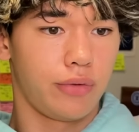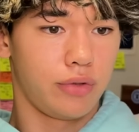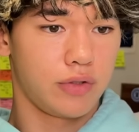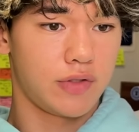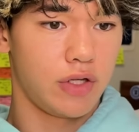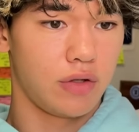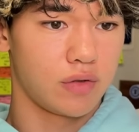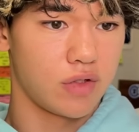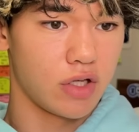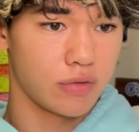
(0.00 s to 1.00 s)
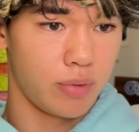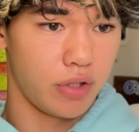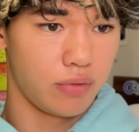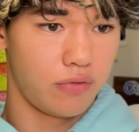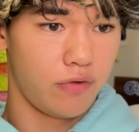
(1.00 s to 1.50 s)
it looks like this next
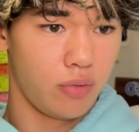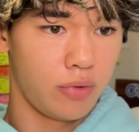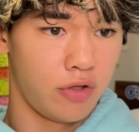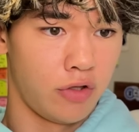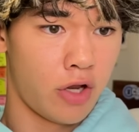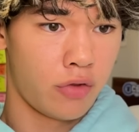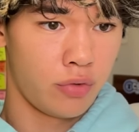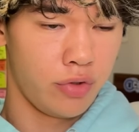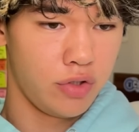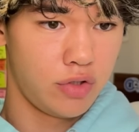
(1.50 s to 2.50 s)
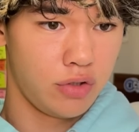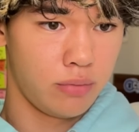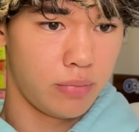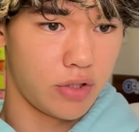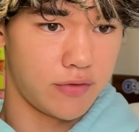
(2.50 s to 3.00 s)
play was filmed in another
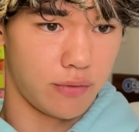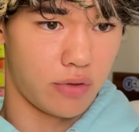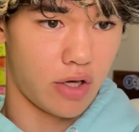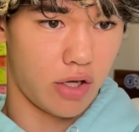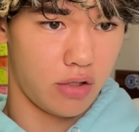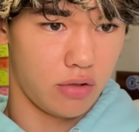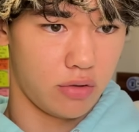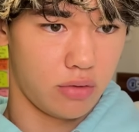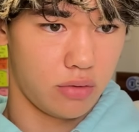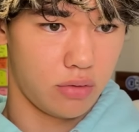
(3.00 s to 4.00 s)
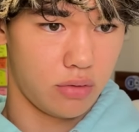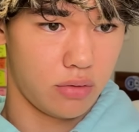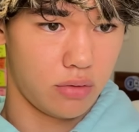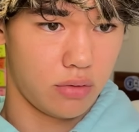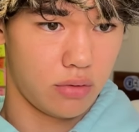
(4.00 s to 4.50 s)
region. That's okay.
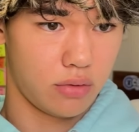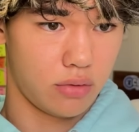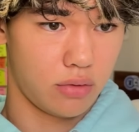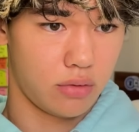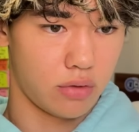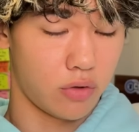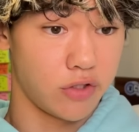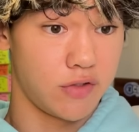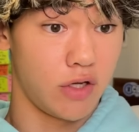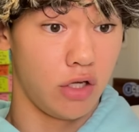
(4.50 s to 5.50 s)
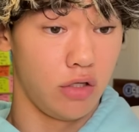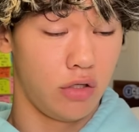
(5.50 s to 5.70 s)
Oh, that's it.